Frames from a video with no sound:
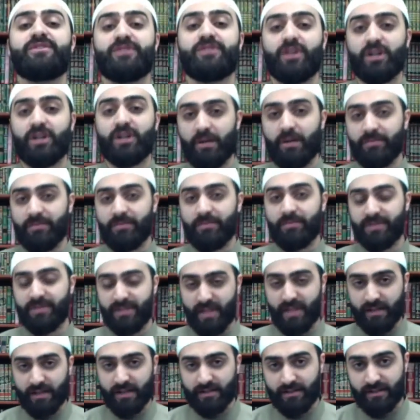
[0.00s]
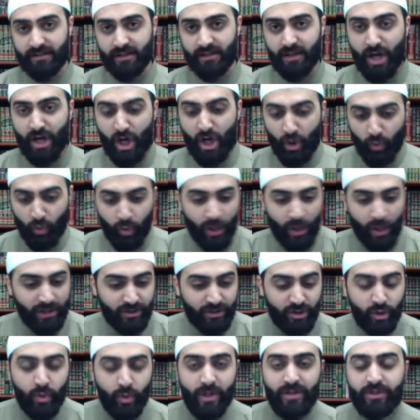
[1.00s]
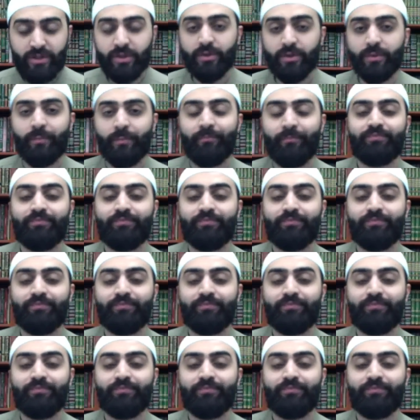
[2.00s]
circumstance. What do we do?